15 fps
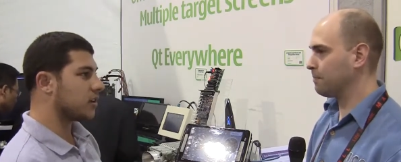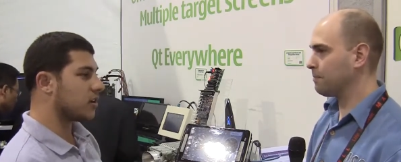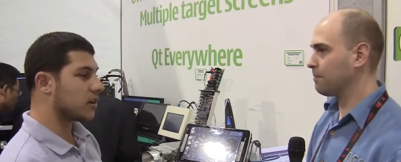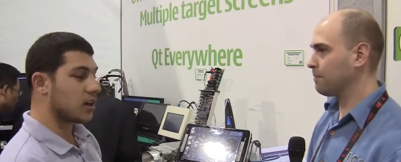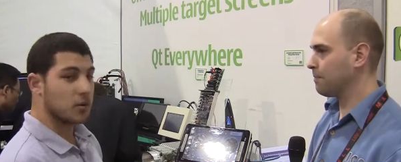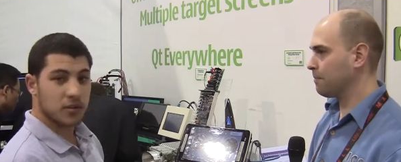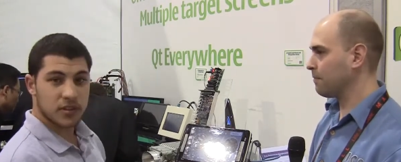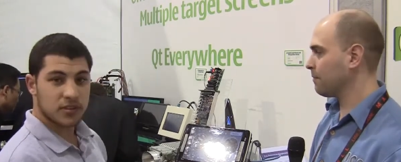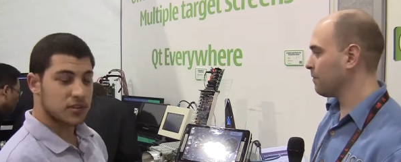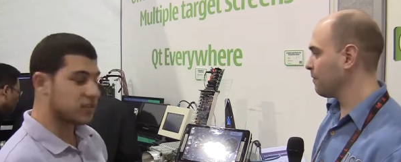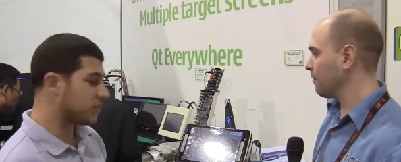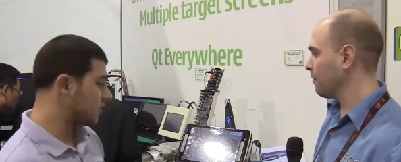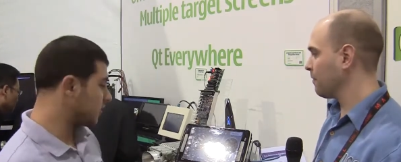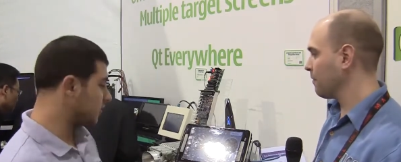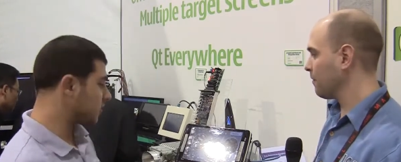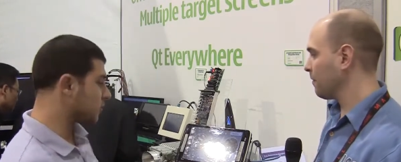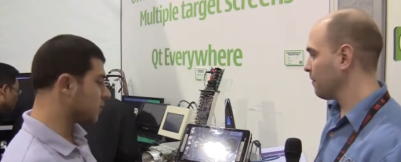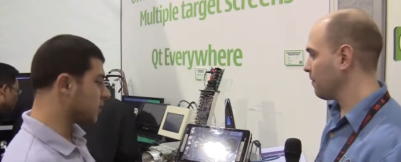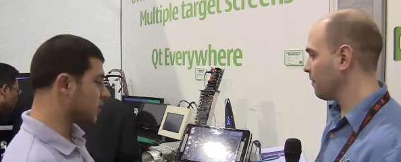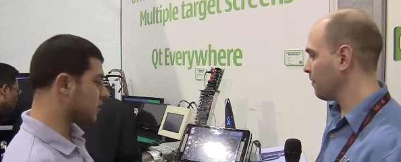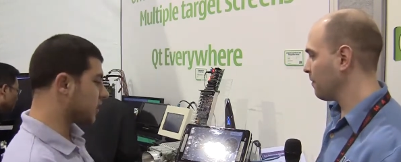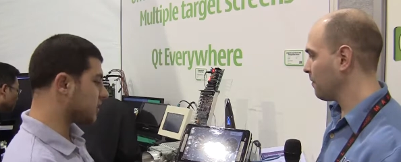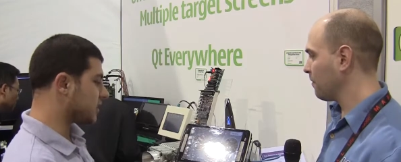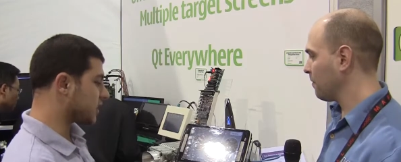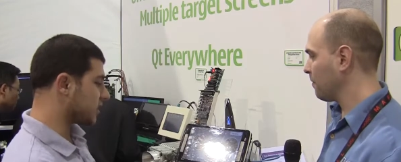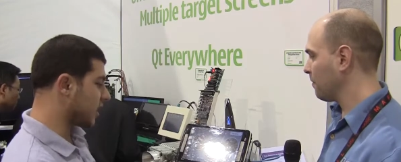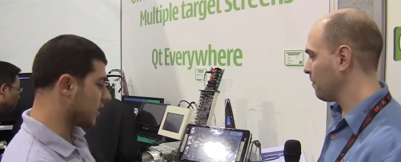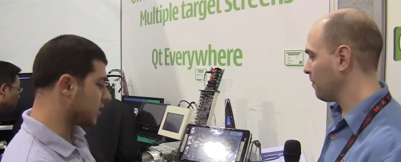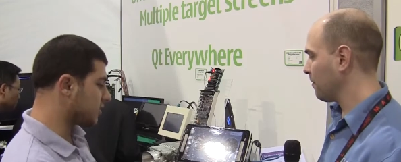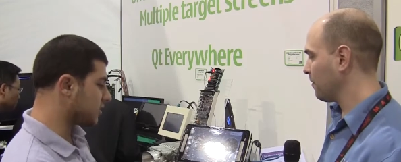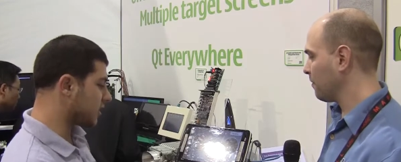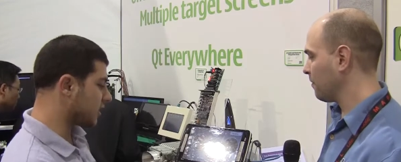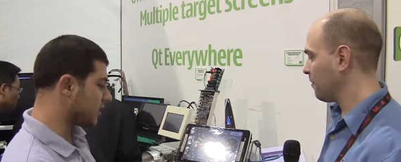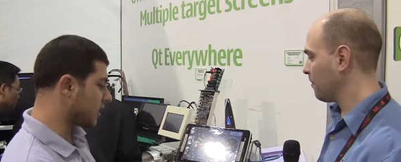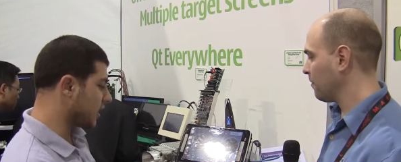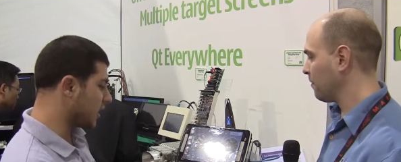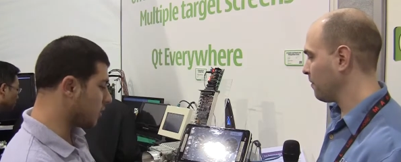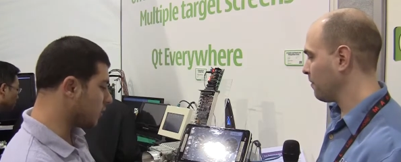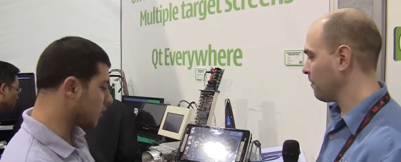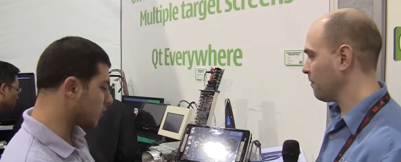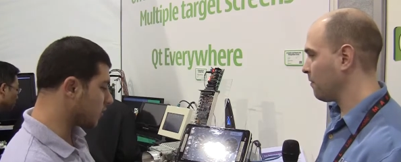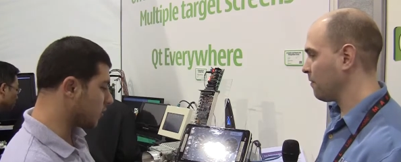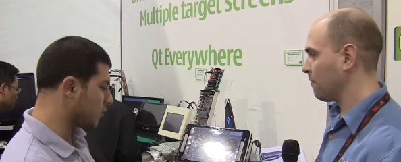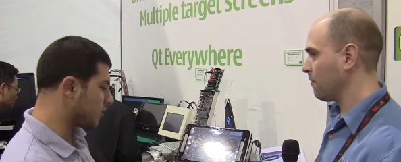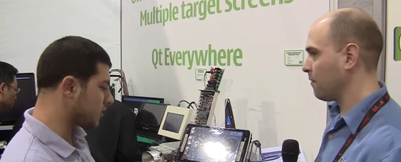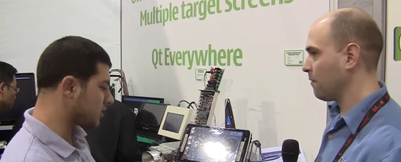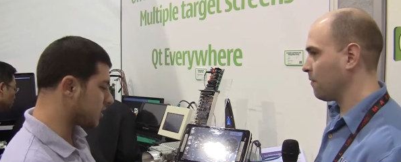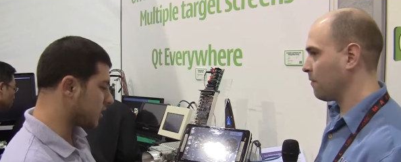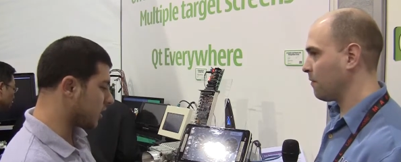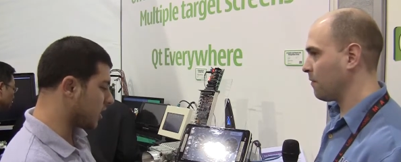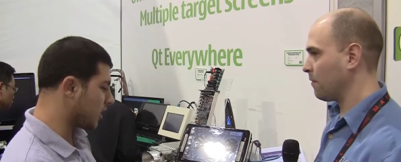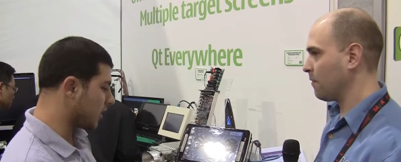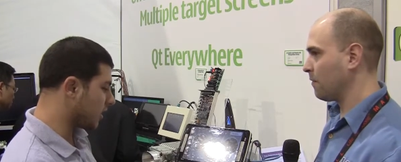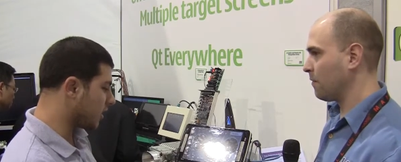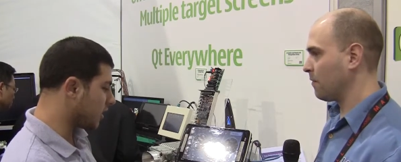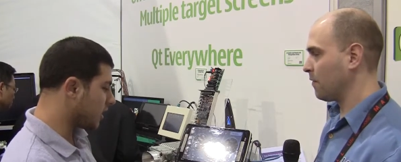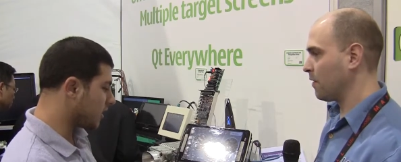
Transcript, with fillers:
Speaker 1: Okay, well, this is this is some really great technology, and, and I'm looking forward to uh,